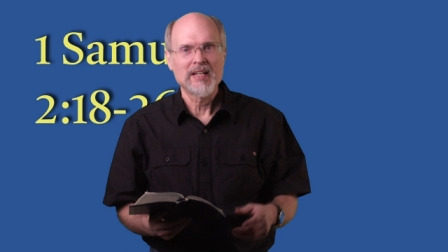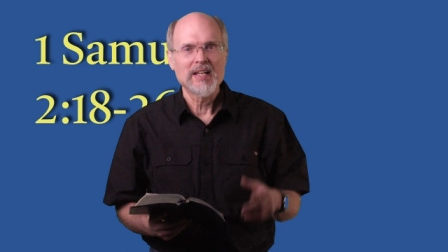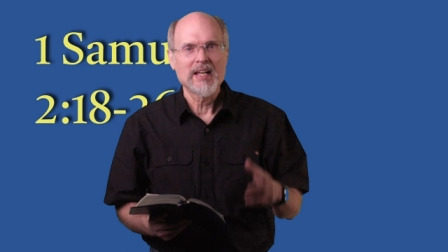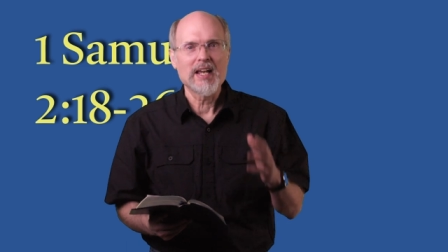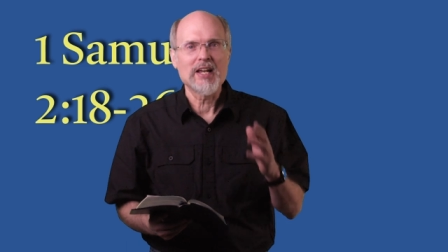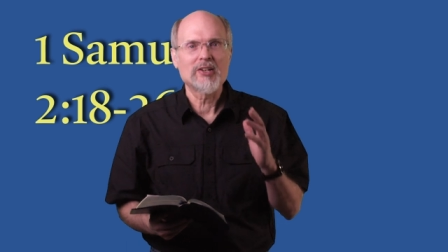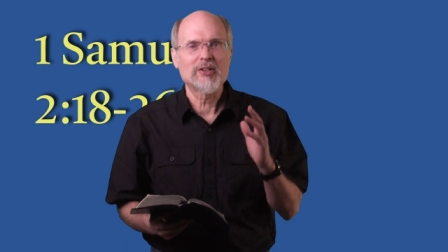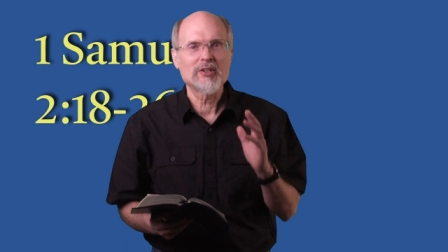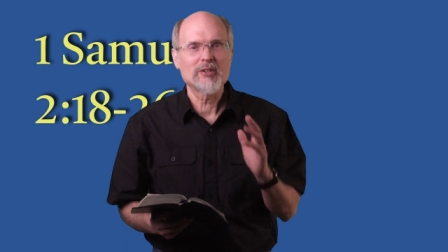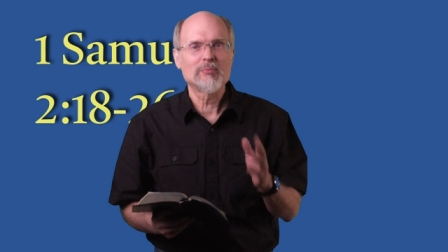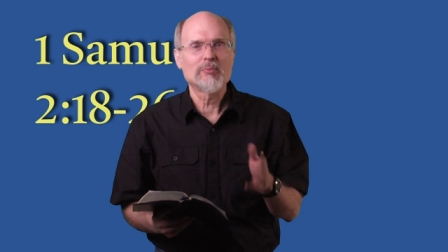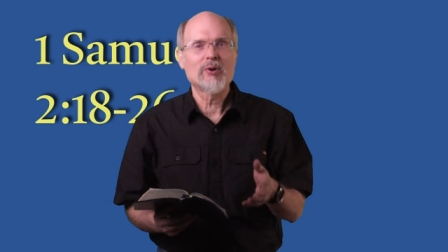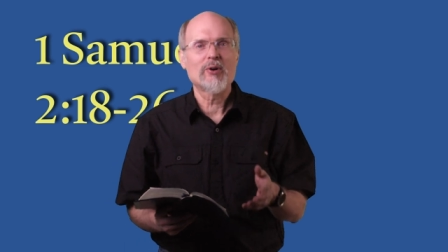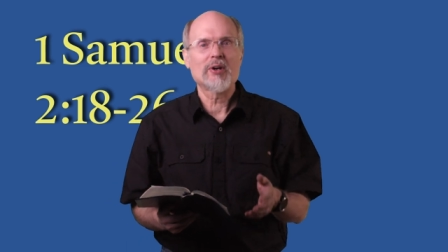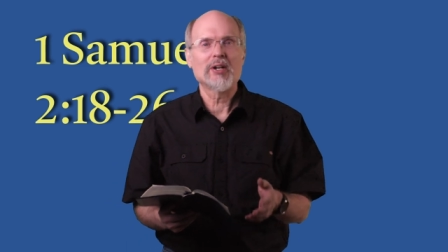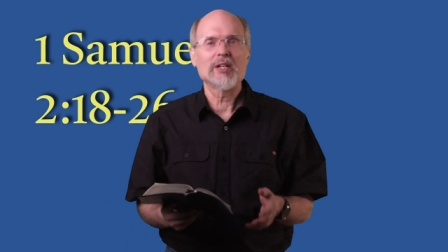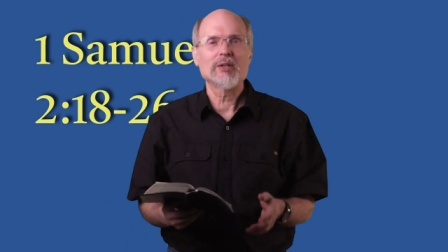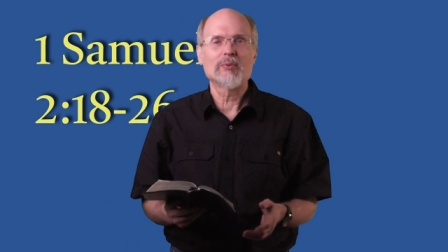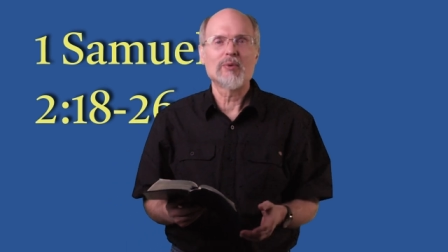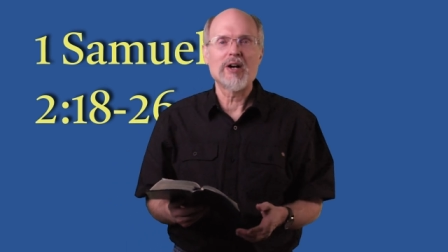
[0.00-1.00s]
Hey, good
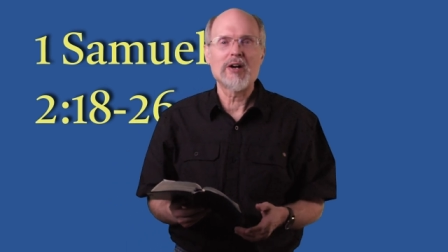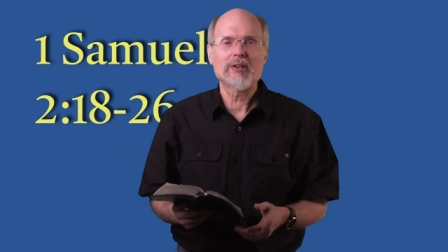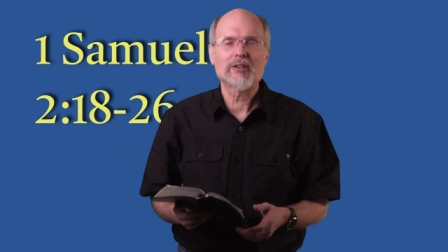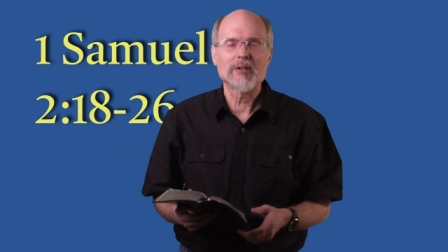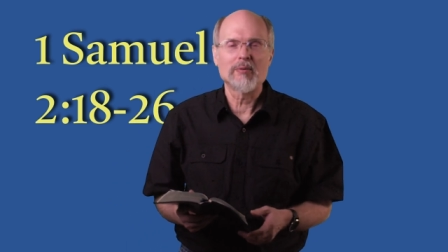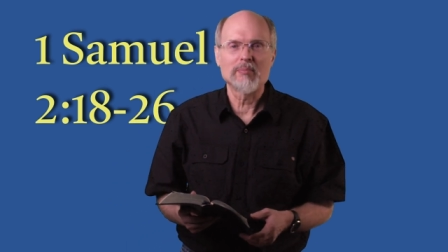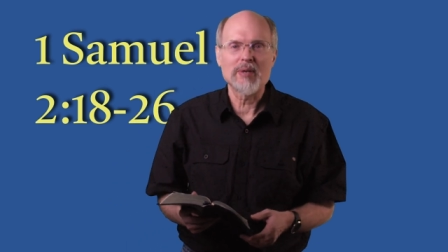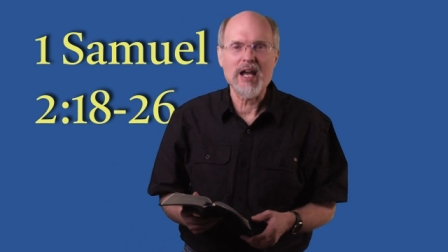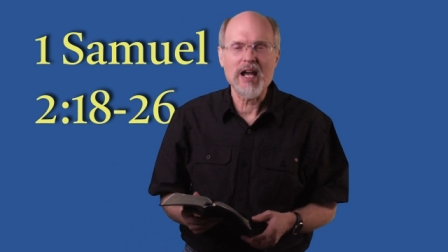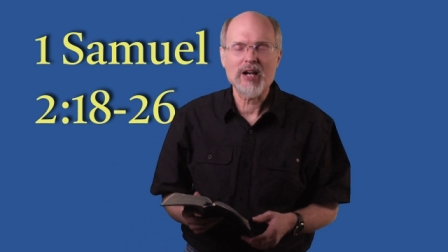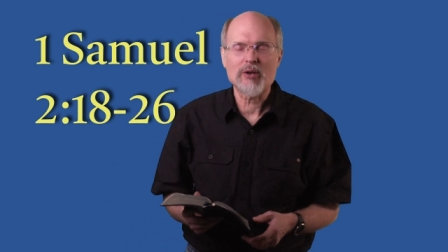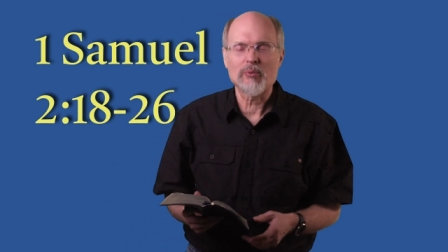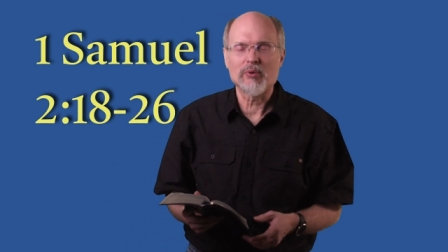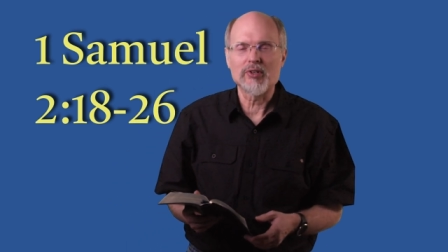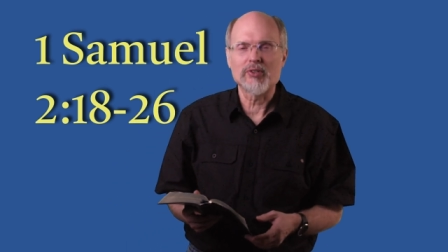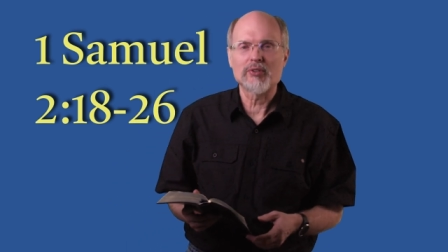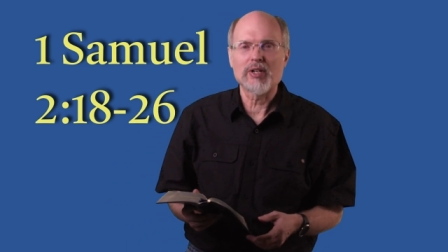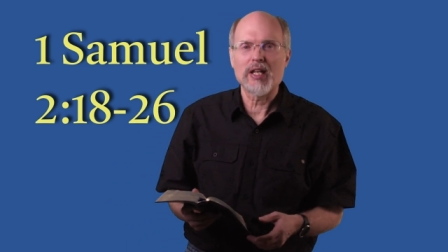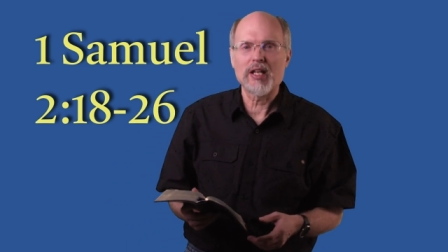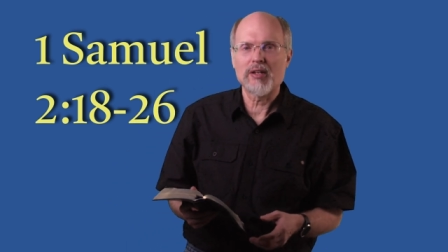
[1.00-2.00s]
morning. Welcome back.
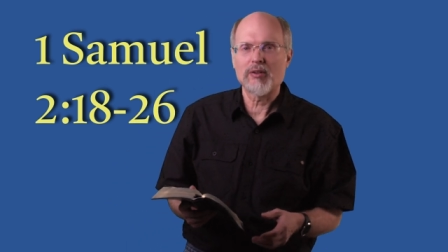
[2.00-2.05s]
We're